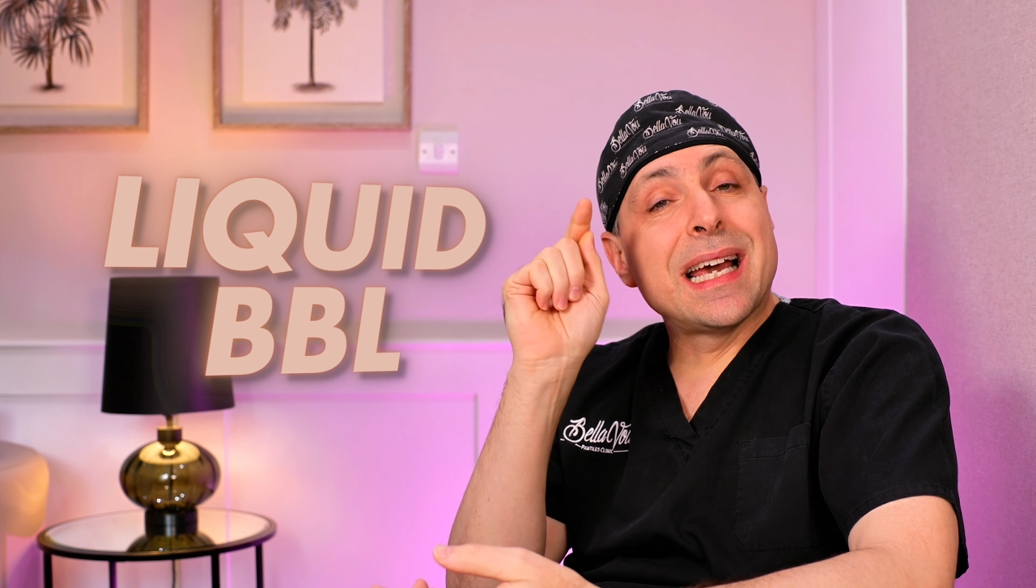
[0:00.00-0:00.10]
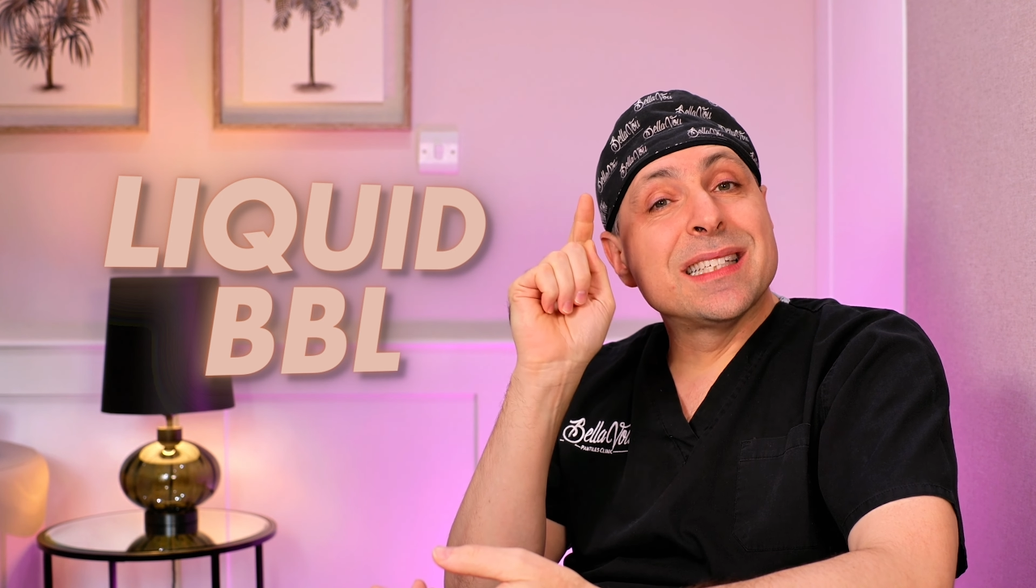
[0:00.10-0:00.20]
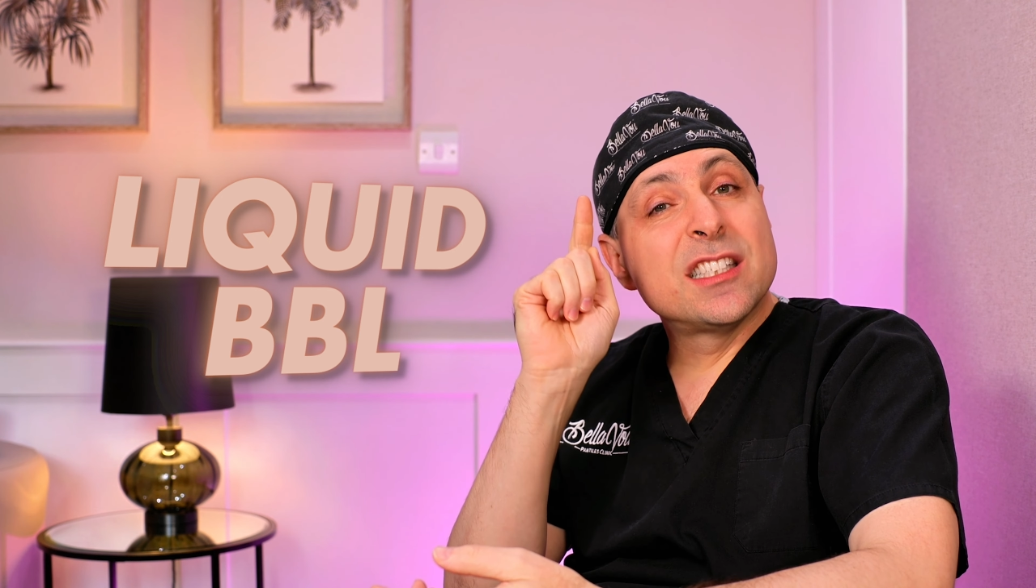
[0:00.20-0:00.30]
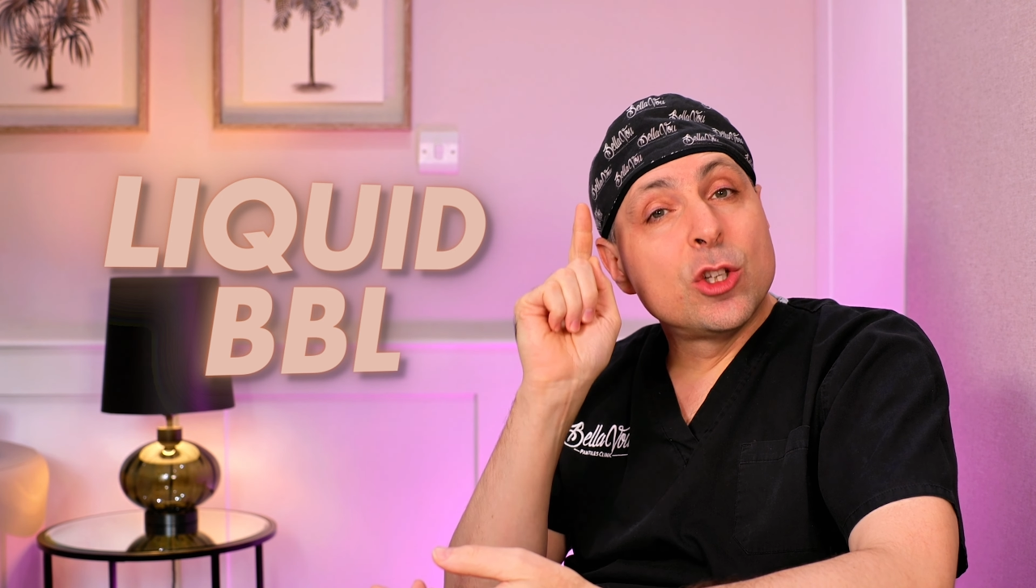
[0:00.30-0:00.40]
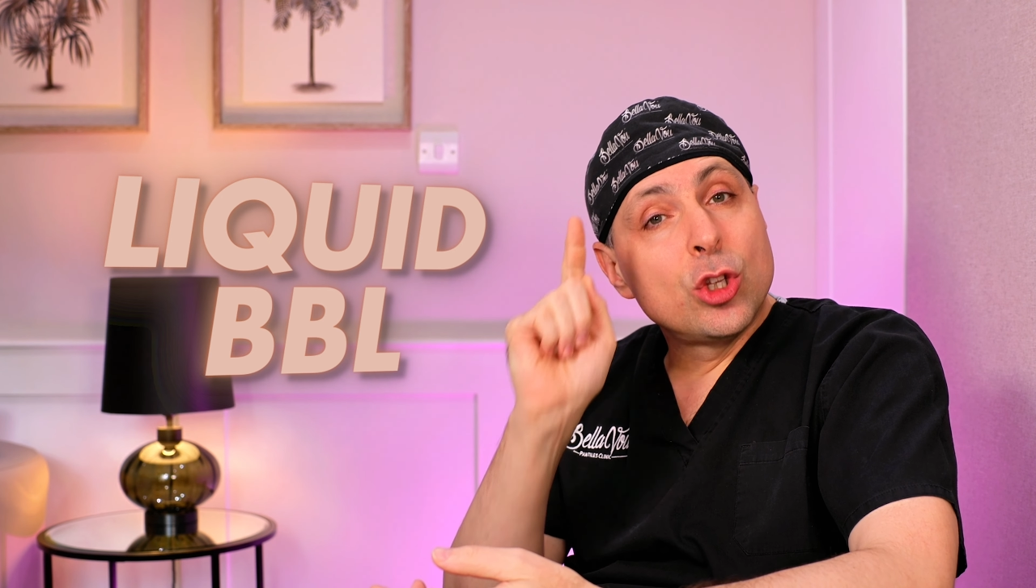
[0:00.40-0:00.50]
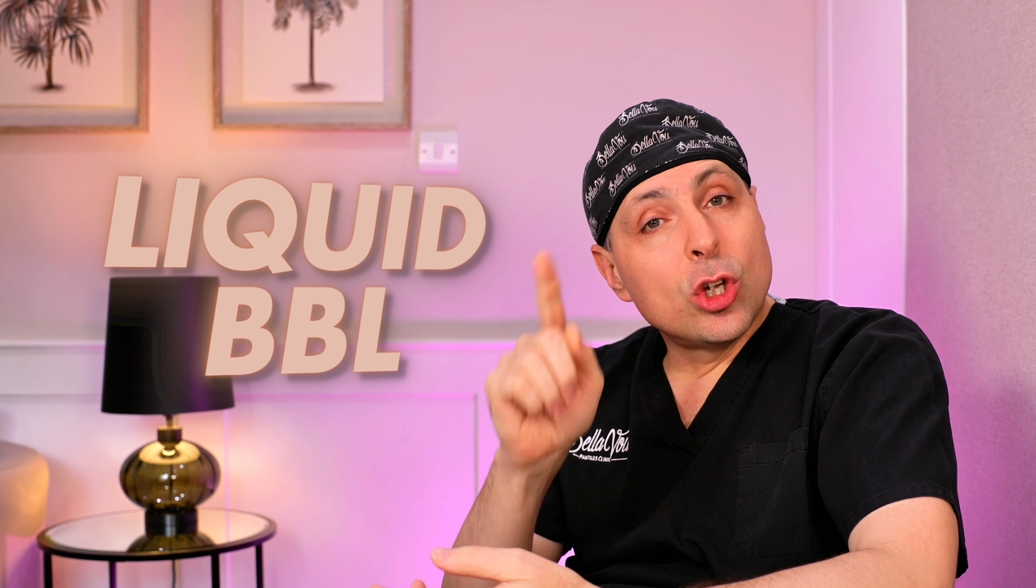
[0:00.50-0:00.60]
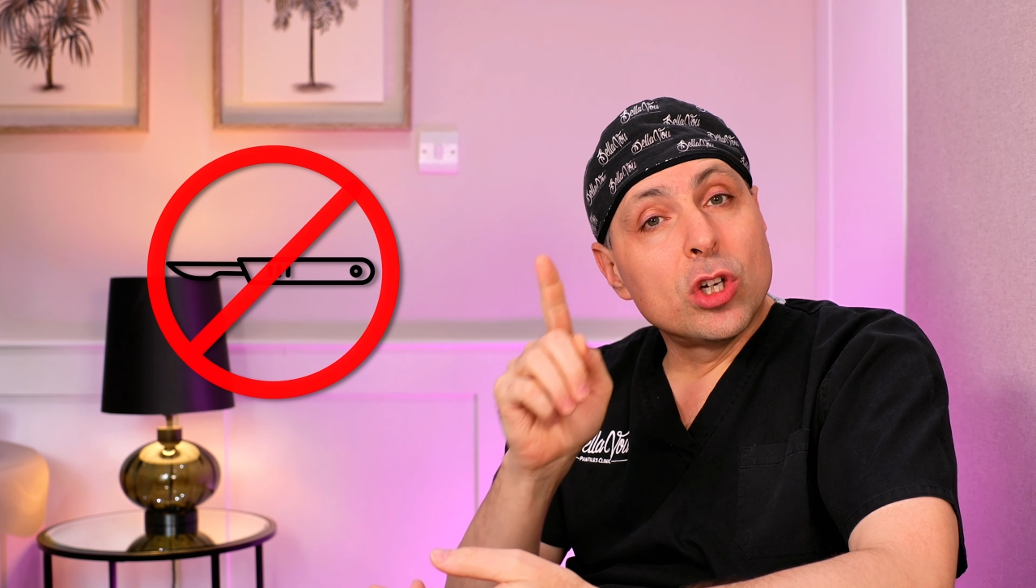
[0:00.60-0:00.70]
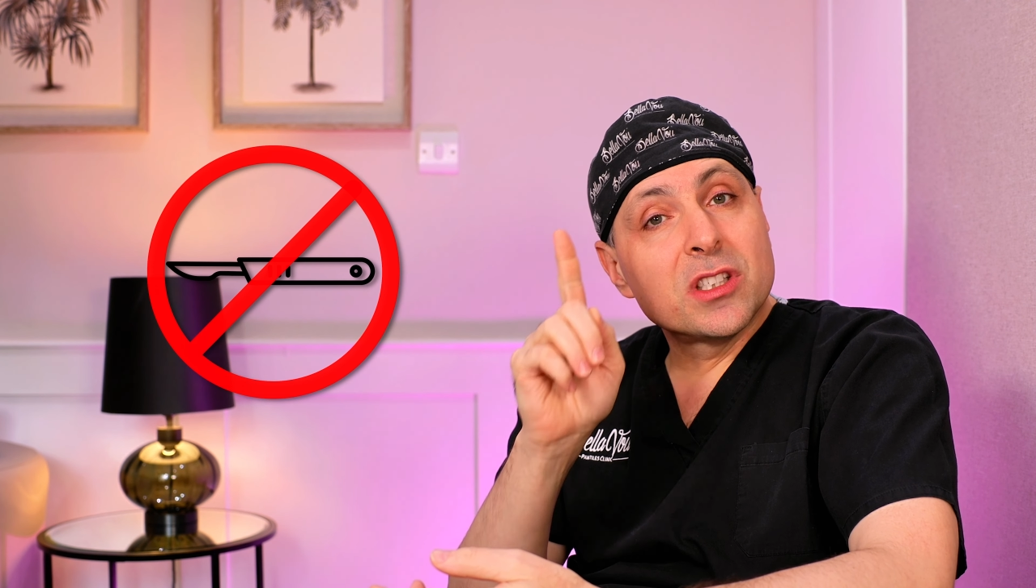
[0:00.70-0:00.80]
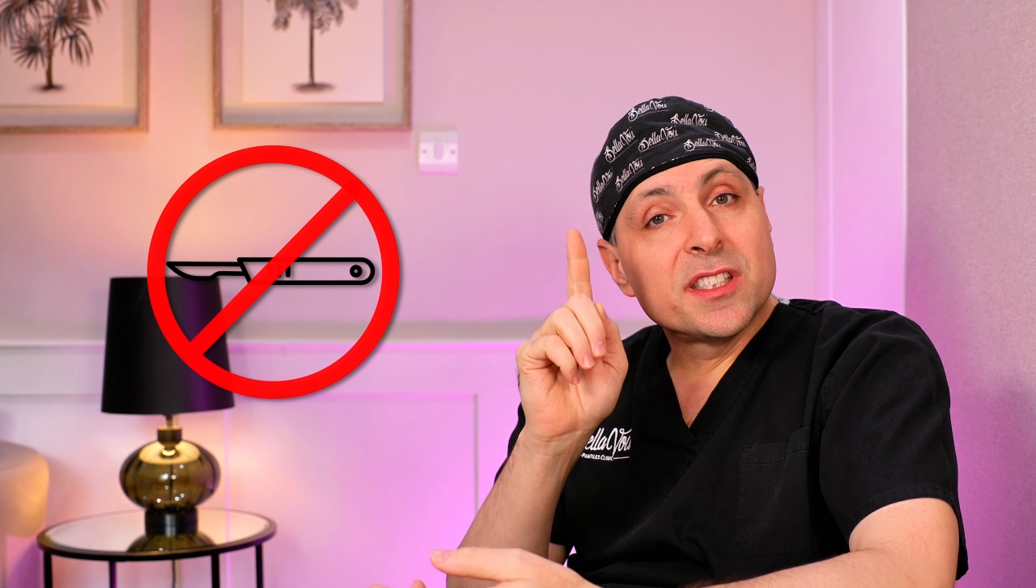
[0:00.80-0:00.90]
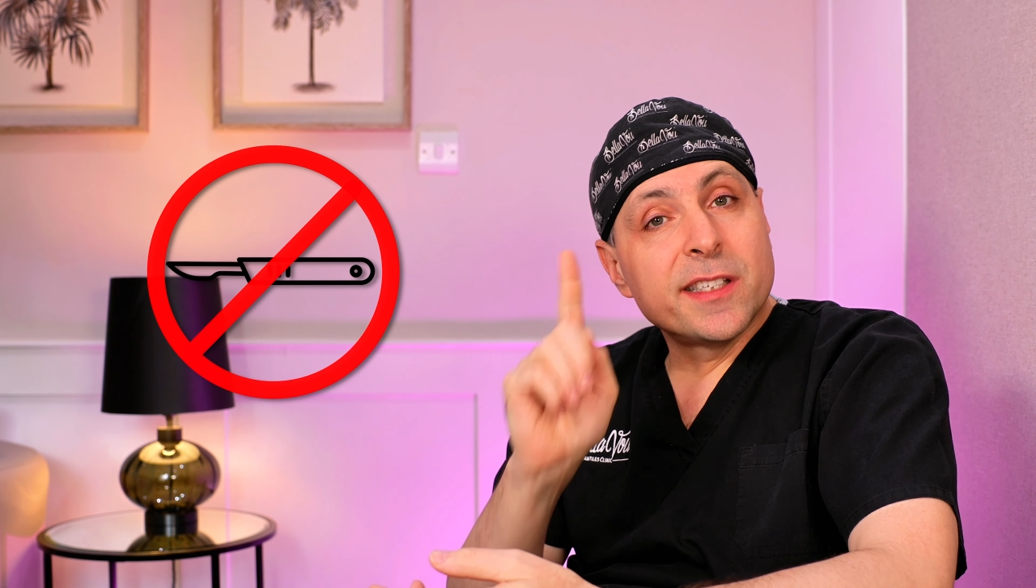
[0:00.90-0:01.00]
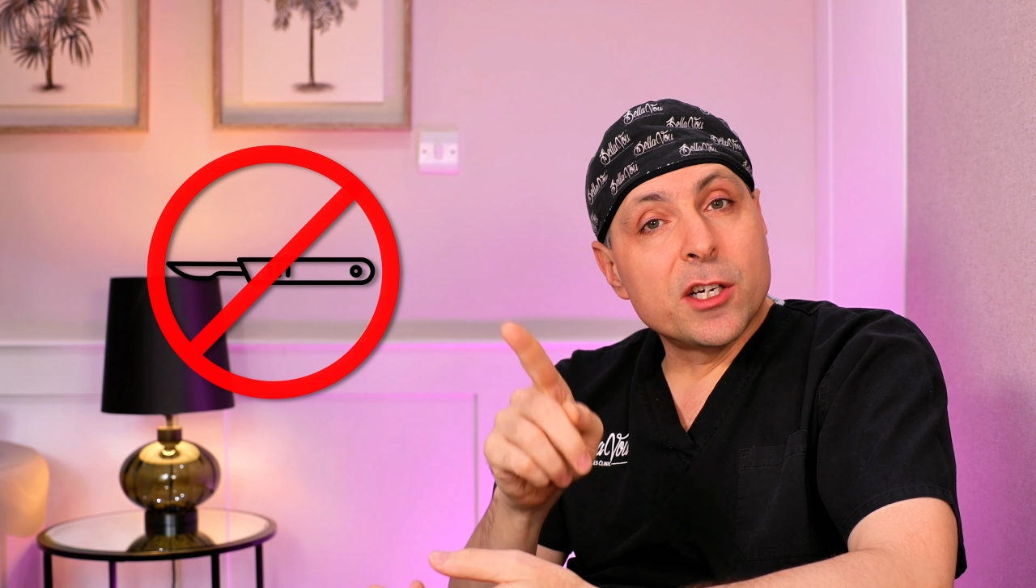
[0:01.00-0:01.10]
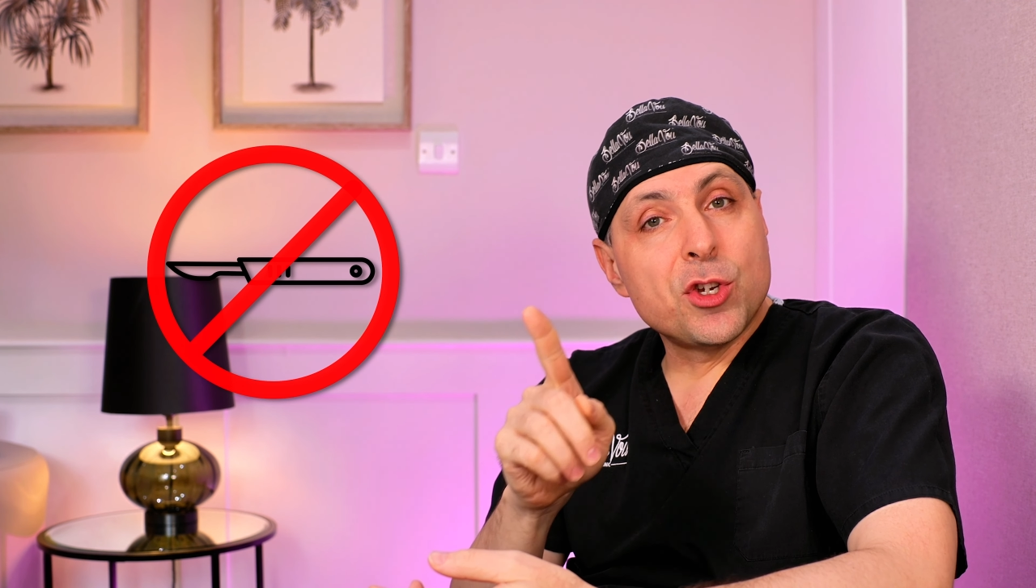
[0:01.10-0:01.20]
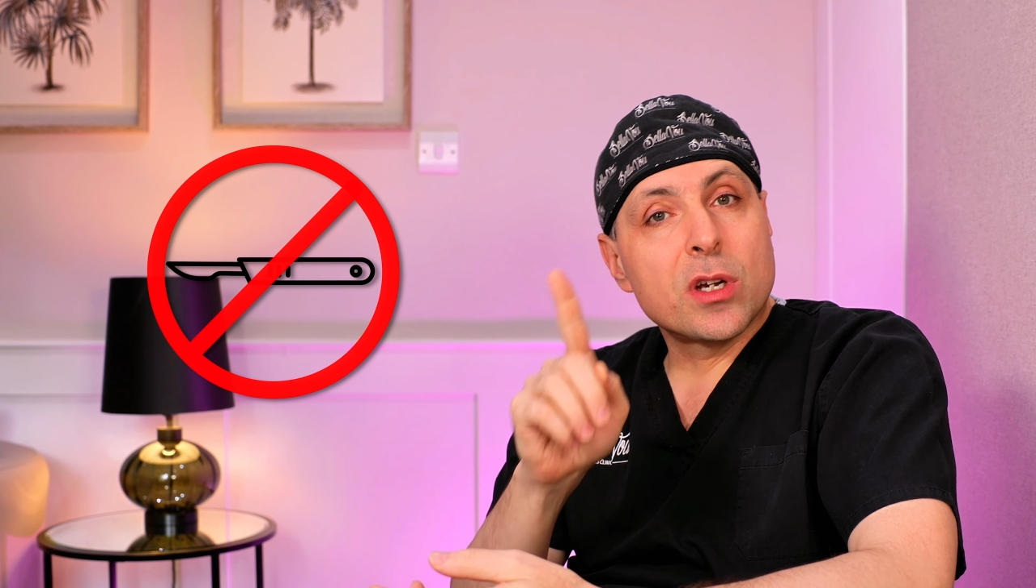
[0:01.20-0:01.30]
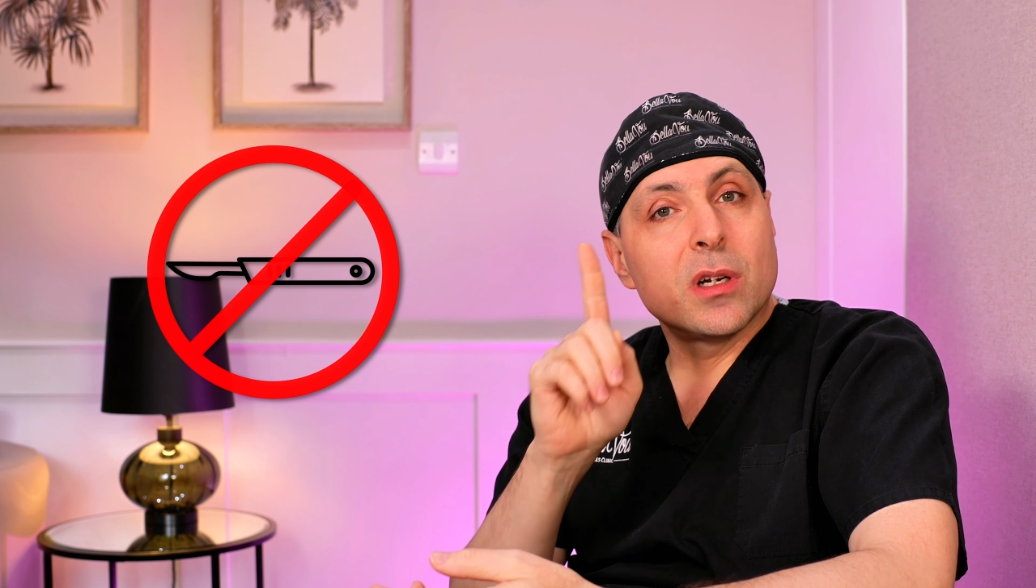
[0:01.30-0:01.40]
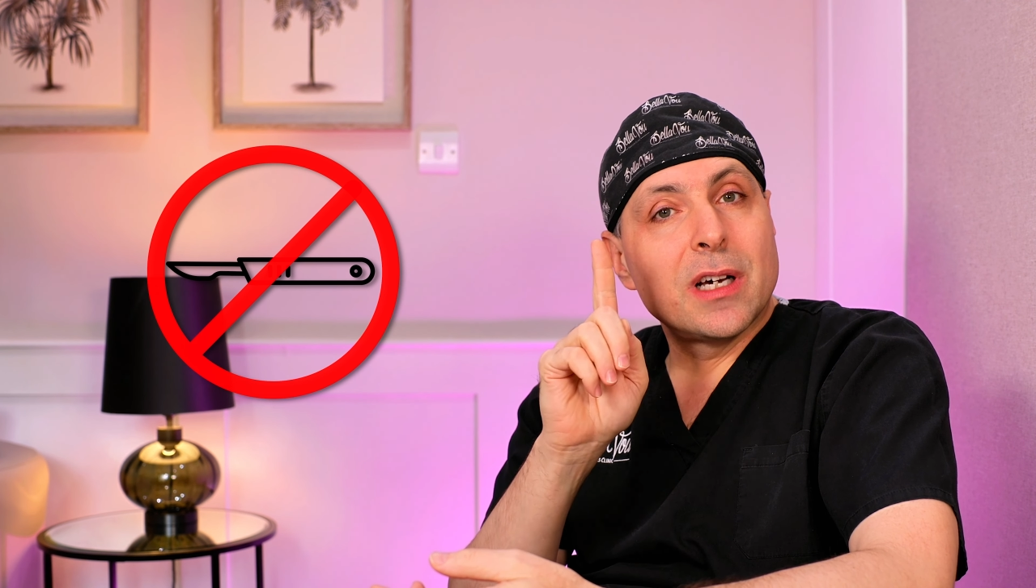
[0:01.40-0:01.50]
as
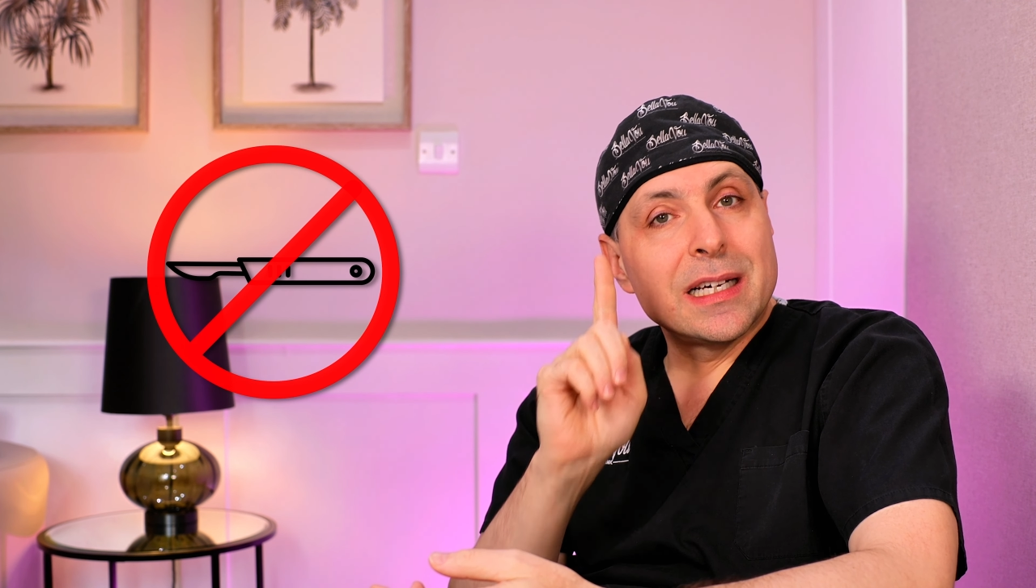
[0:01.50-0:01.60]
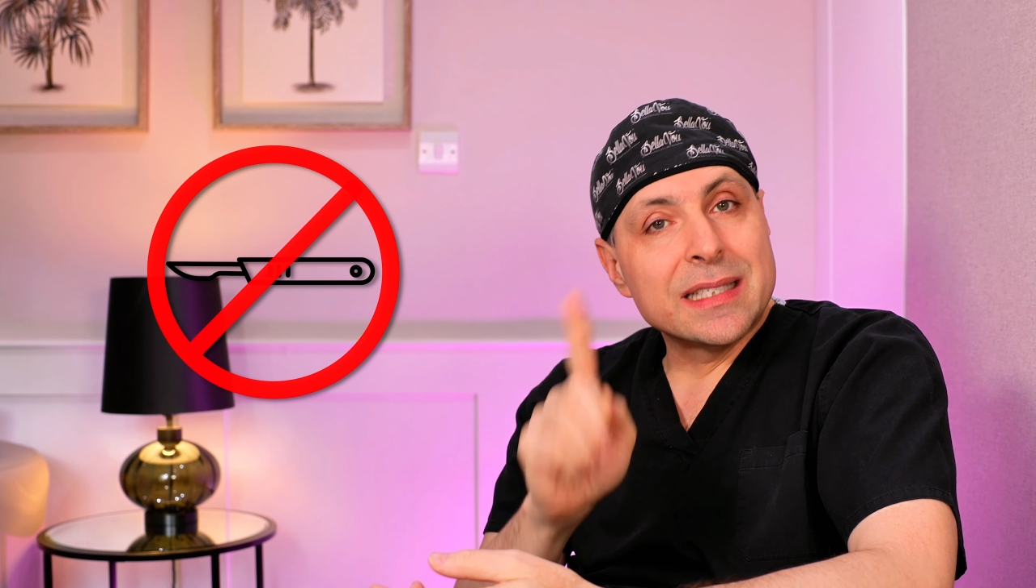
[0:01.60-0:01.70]
non-surgical